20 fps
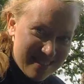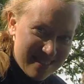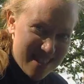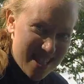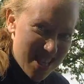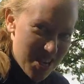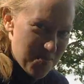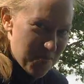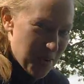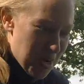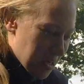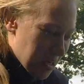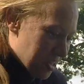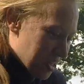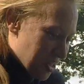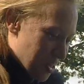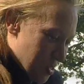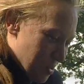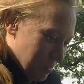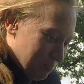so
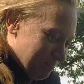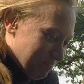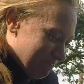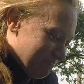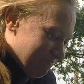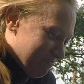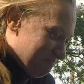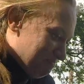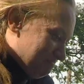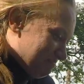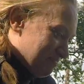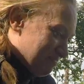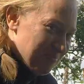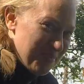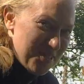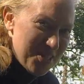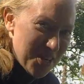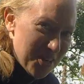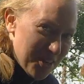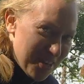much
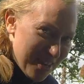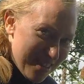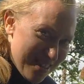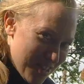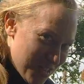junk in the